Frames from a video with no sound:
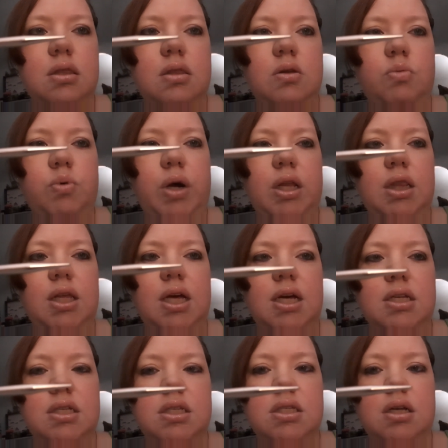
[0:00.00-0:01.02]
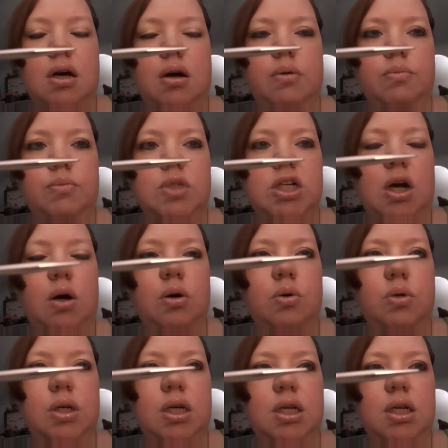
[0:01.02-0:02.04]
red lace ChowGoo
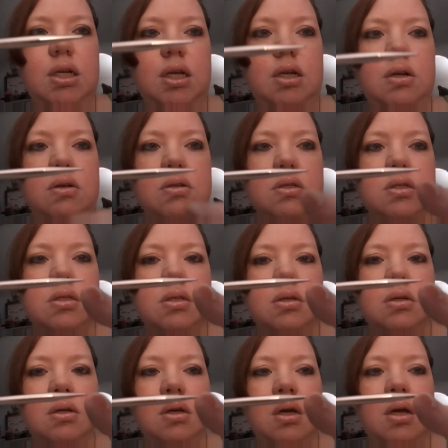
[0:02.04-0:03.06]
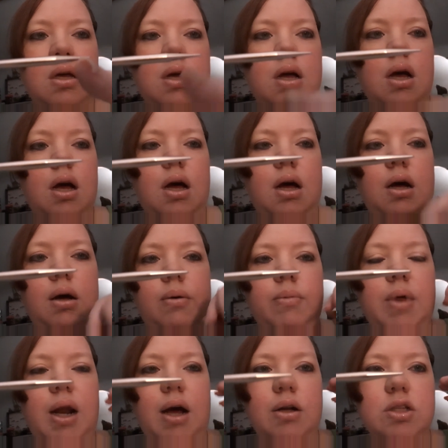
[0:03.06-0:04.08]
knitting needles.
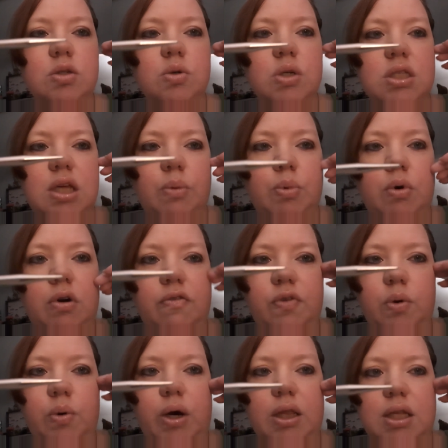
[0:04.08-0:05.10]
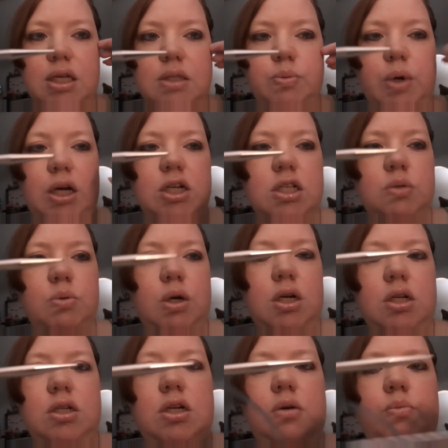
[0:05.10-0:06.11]
And I'll do a separate review on these, but I just wanted
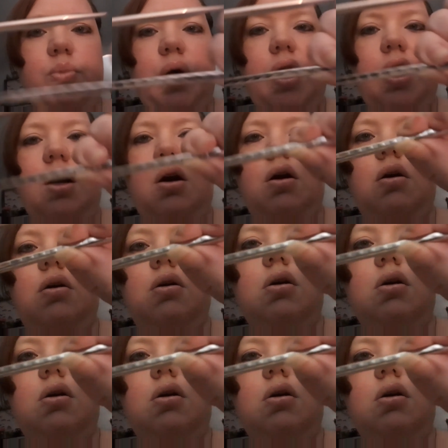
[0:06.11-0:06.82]
to compare,